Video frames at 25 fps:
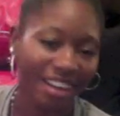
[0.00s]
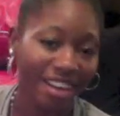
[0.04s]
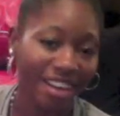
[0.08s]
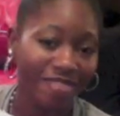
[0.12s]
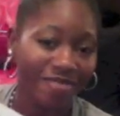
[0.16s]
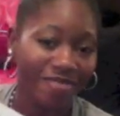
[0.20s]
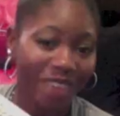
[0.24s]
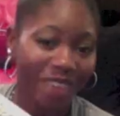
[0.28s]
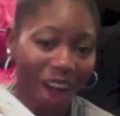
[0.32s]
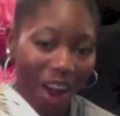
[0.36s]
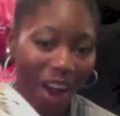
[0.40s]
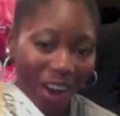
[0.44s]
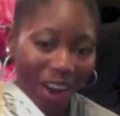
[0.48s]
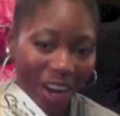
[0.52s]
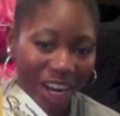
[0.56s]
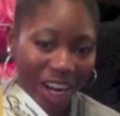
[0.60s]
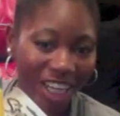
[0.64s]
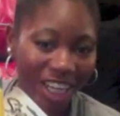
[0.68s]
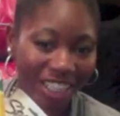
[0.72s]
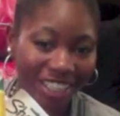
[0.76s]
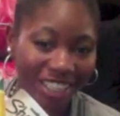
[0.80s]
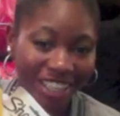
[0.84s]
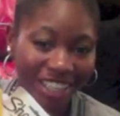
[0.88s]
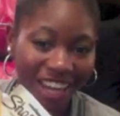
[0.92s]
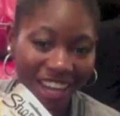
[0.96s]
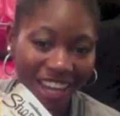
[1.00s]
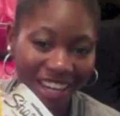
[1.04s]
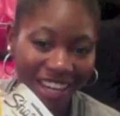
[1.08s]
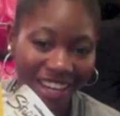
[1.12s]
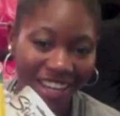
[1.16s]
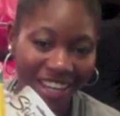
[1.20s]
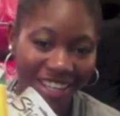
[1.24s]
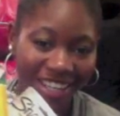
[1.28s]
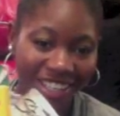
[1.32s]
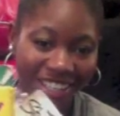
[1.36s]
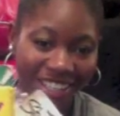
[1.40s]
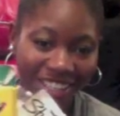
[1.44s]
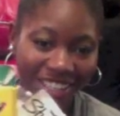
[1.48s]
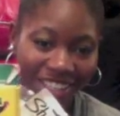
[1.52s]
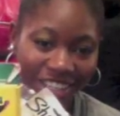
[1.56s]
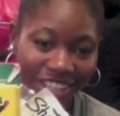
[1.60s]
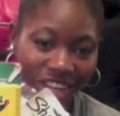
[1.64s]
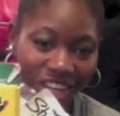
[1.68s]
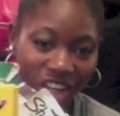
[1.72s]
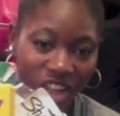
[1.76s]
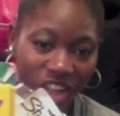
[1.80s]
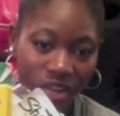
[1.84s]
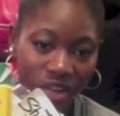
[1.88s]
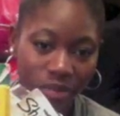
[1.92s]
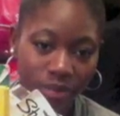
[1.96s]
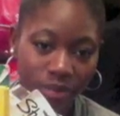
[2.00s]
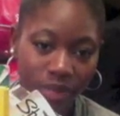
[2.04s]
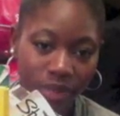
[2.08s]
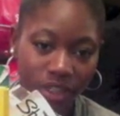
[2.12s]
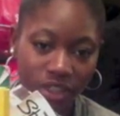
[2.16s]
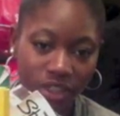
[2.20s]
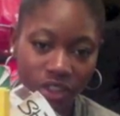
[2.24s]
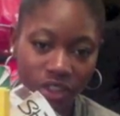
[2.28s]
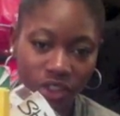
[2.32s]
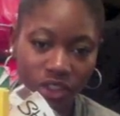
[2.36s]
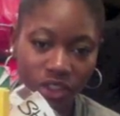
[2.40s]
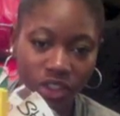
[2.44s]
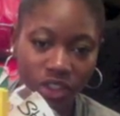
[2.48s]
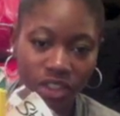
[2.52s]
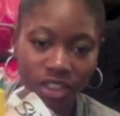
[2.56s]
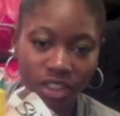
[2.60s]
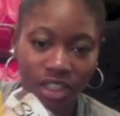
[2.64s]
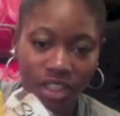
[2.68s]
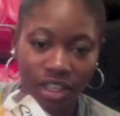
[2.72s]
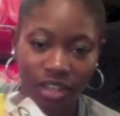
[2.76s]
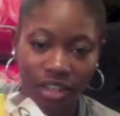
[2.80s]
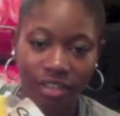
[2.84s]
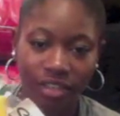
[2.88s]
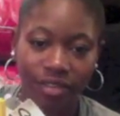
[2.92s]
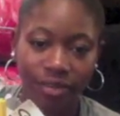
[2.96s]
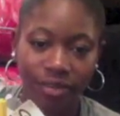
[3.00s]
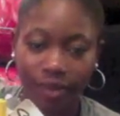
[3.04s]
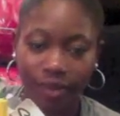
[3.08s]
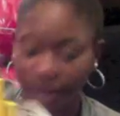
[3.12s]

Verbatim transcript: markers and colored pencils. Everybody